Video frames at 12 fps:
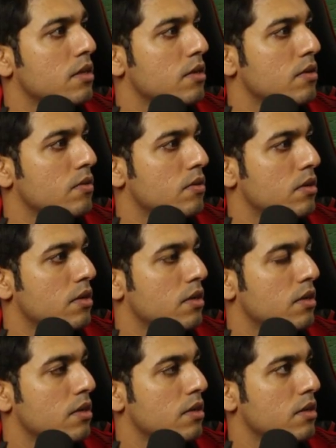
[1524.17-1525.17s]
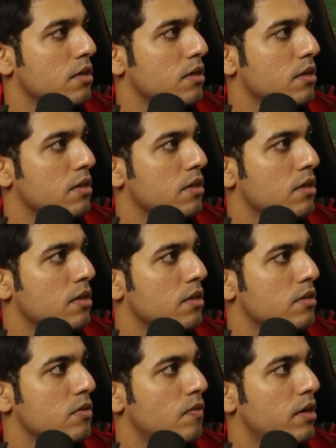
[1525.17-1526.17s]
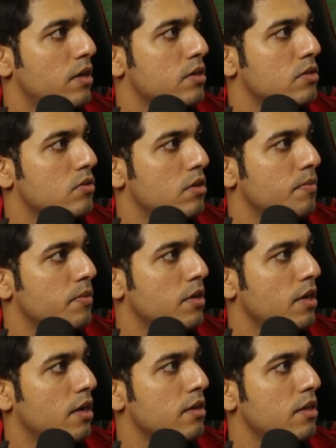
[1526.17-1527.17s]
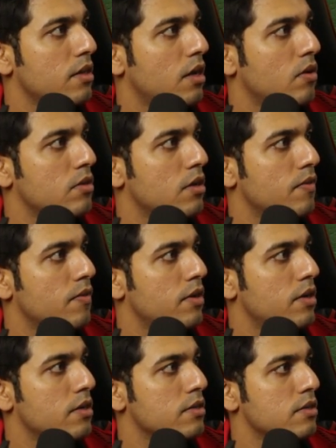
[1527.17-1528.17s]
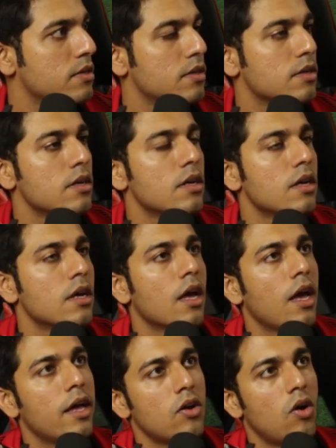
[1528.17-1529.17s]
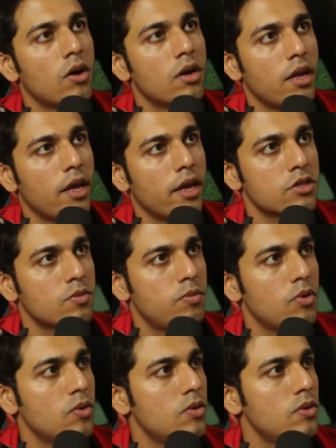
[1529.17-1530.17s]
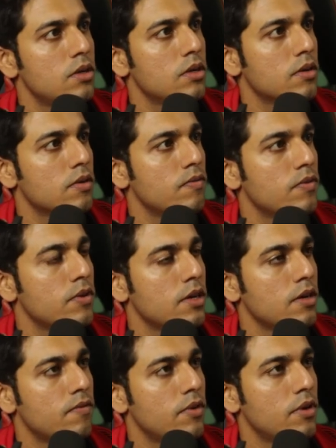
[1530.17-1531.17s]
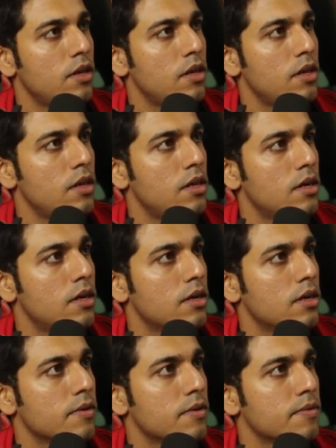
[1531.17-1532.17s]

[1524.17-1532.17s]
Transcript: Okay, so why it's not up? Yeah, now the event is here. And on explode, we will